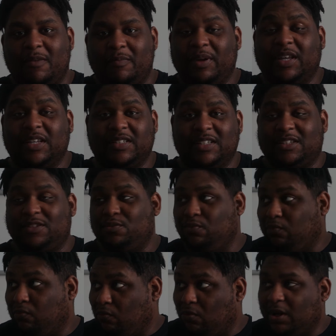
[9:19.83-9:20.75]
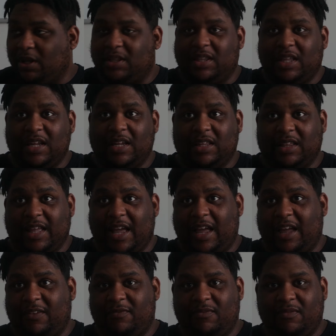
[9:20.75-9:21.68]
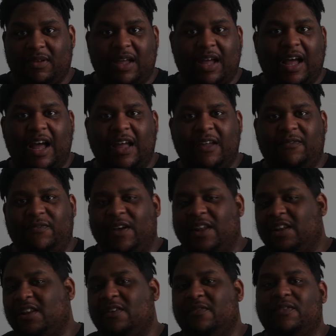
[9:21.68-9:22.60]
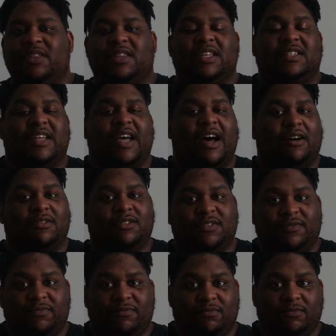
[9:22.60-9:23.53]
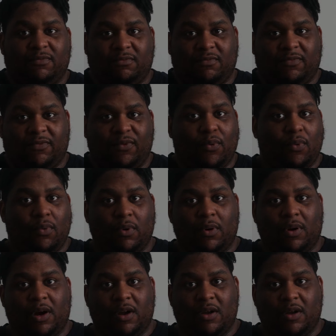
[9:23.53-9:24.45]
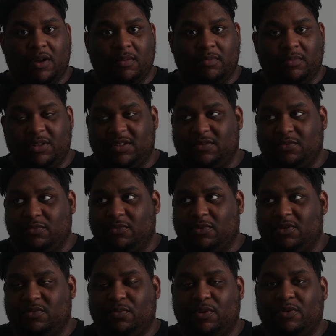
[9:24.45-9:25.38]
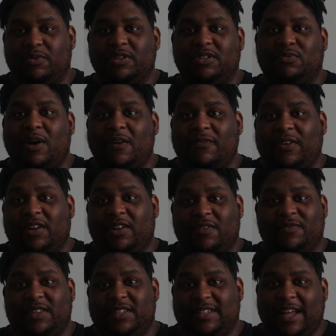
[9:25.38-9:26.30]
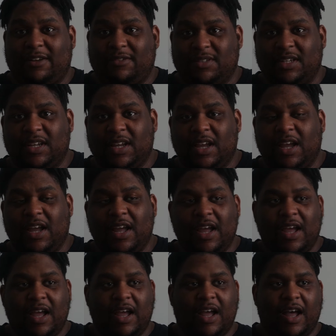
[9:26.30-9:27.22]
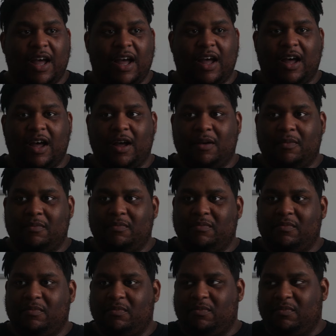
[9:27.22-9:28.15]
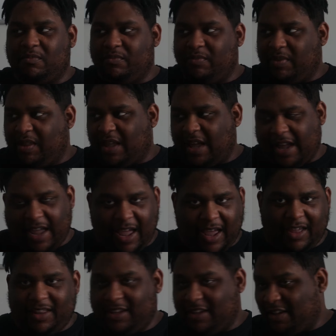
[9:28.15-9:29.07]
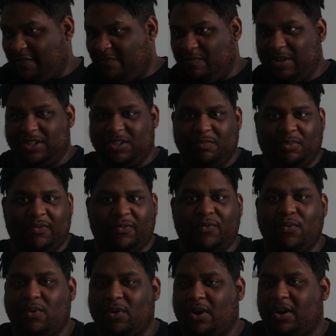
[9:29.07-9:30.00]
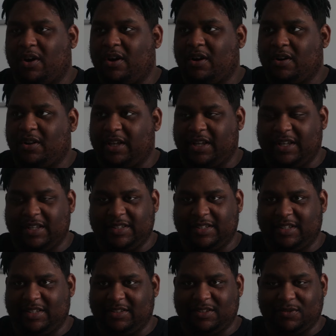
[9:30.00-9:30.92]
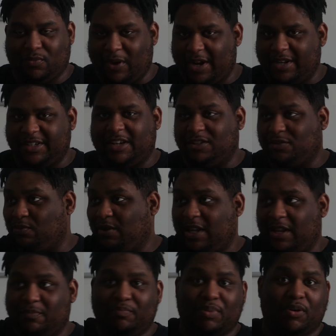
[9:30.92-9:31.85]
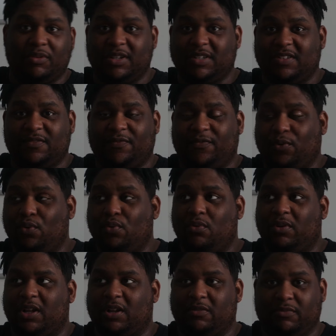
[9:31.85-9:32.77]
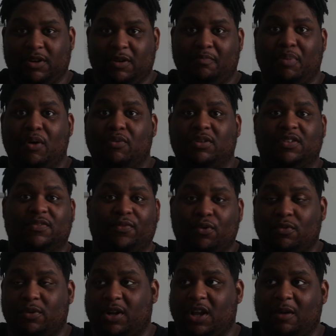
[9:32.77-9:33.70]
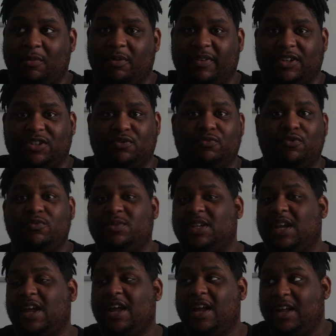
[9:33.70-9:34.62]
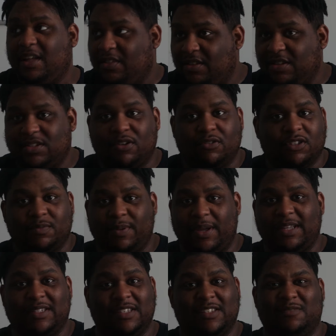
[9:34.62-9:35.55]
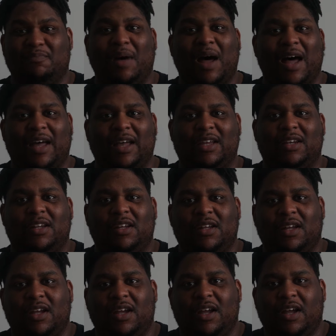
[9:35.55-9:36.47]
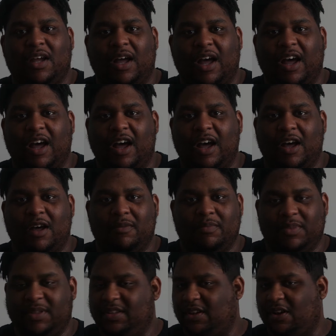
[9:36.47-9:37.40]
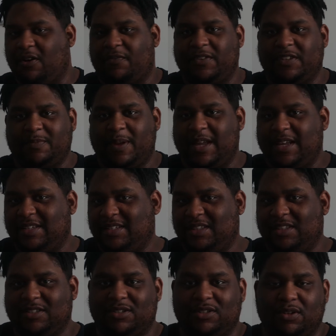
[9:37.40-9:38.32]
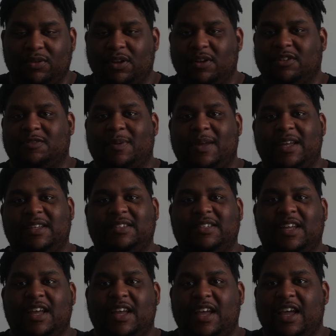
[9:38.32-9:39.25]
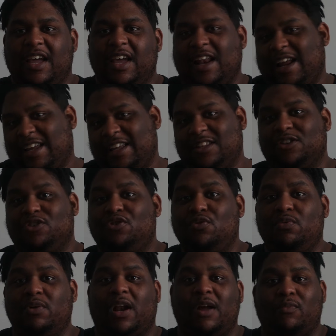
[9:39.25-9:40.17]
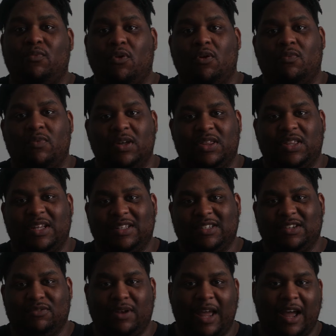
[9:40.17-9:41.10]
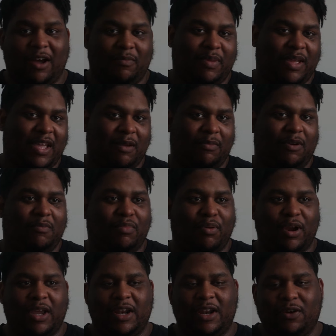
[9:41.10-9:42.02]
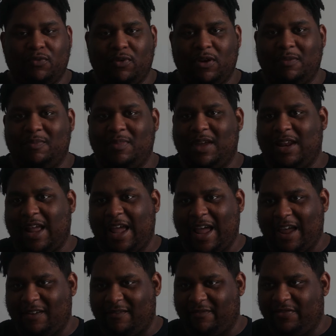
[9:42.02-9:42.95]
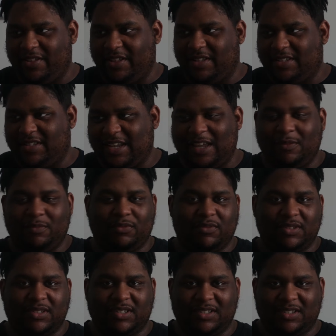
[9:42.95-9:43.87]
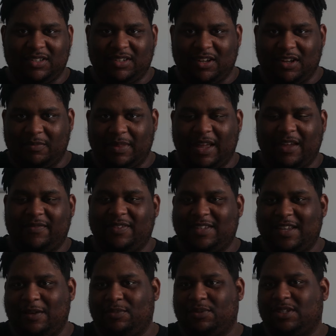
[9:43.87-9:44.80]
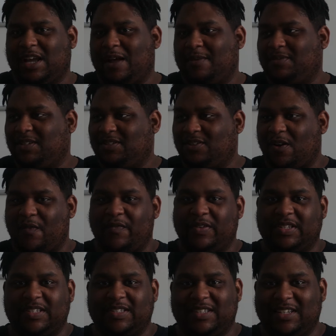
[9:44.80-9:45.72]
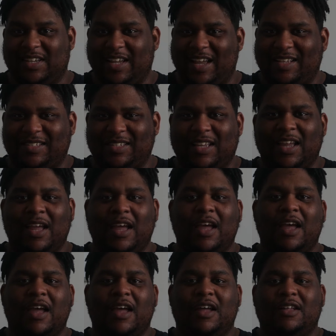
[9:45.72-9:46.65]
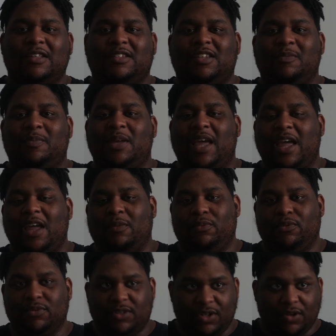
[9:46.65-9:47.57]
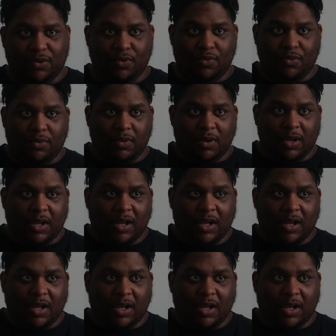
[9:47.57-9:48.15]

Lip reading: because it's one thing that I fell in love with this house for. This was one reason why I fell in love with this house. I had, like I've mentioned before, like it's a ranch house with a bonus floor, with a couple of extra rooms. This whole space is mine. The office space, the studio space, and I get to do what I want with it. So now being able to bring in equipment, have the tables, have the tabletops, the surfaces, the desk, to be able to